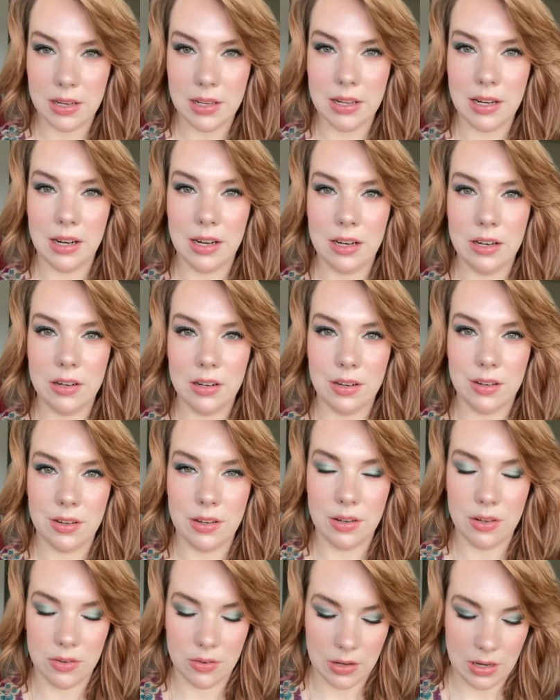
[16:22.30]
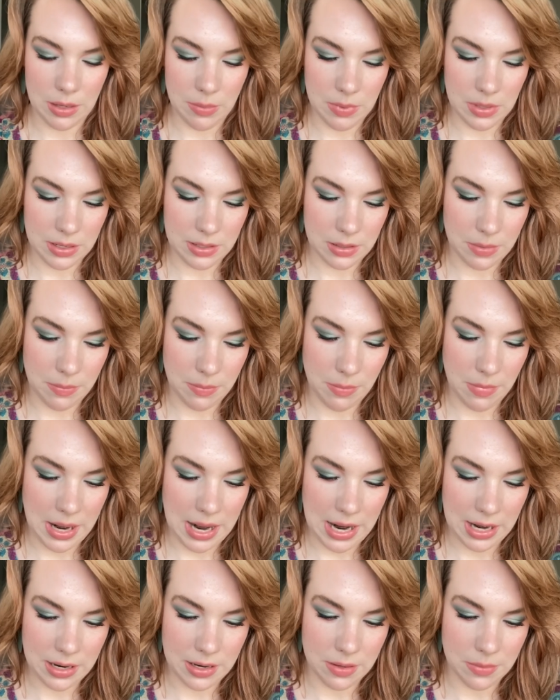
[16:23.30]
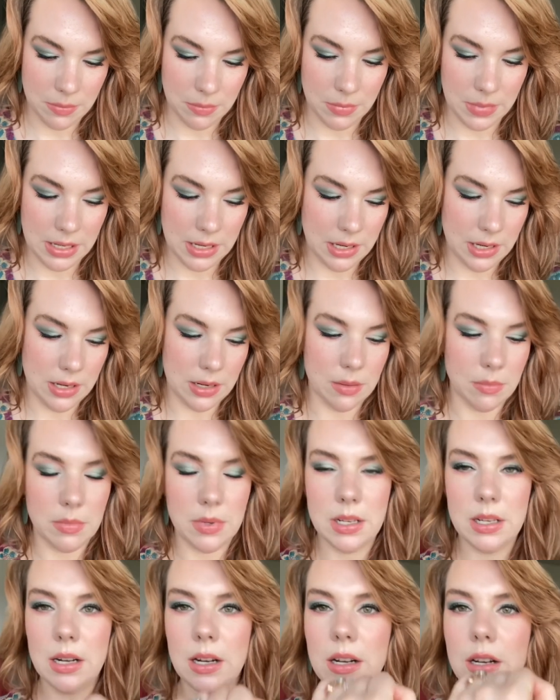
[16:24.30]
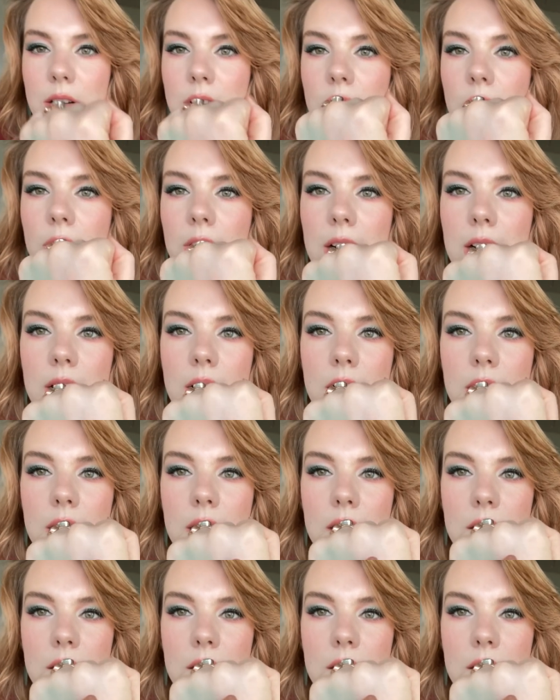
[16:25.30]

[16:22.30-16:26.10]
sage is described as a matte medium sage green.